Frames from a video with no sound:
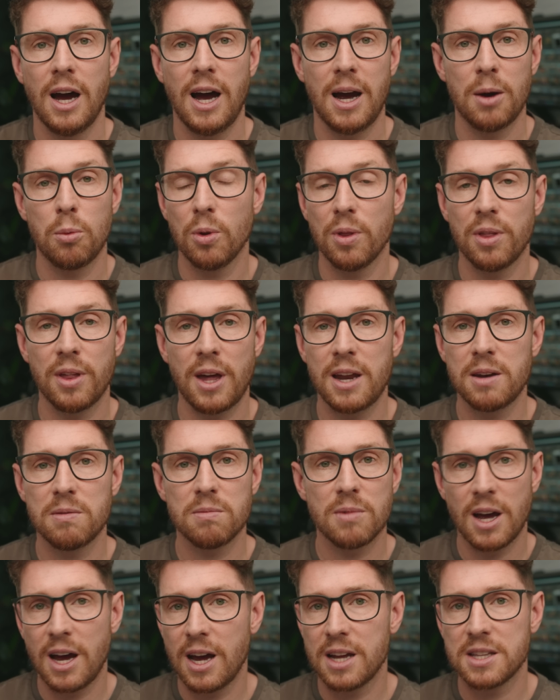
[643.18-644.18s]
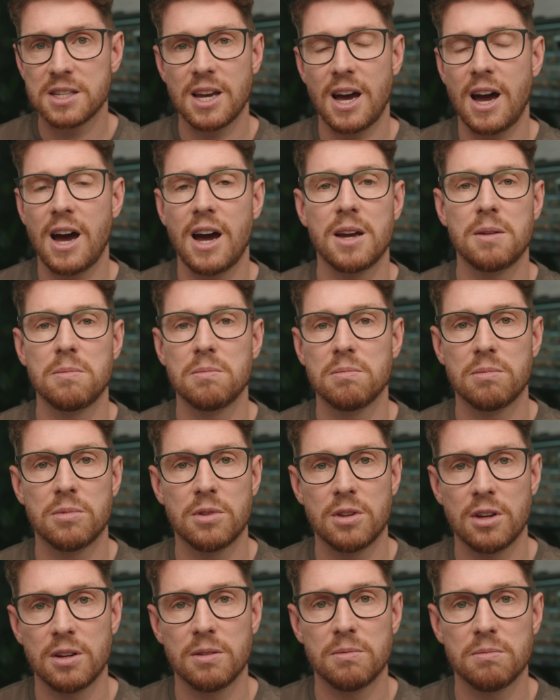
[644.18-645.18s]
I will then, at a time
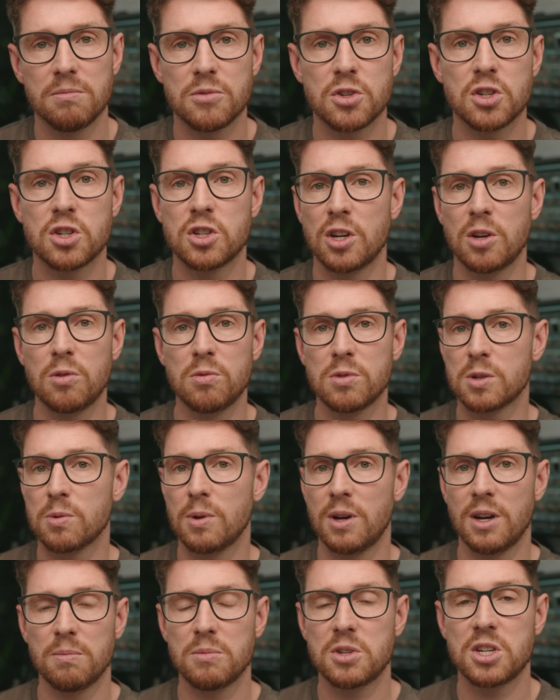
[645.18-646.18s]
that suits, when I'm